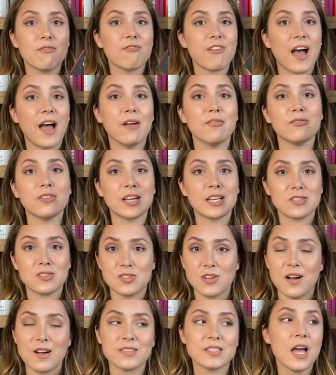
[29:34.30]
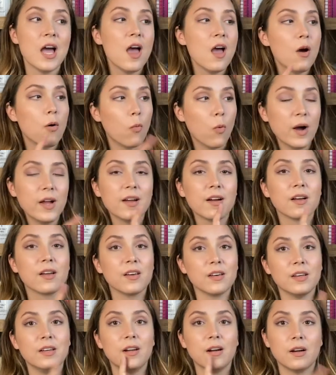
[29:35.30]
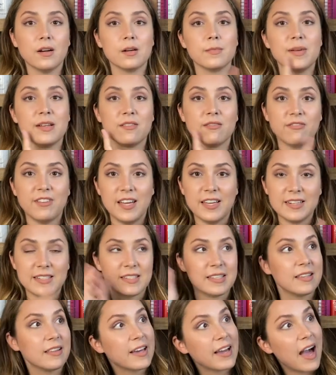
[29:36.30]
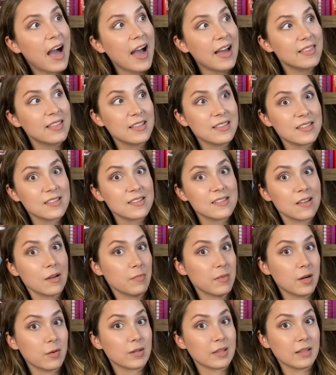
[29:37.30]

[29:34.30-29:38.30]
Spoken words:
5 freaking stars. What a good urban fantasy. Like, I think this is up there with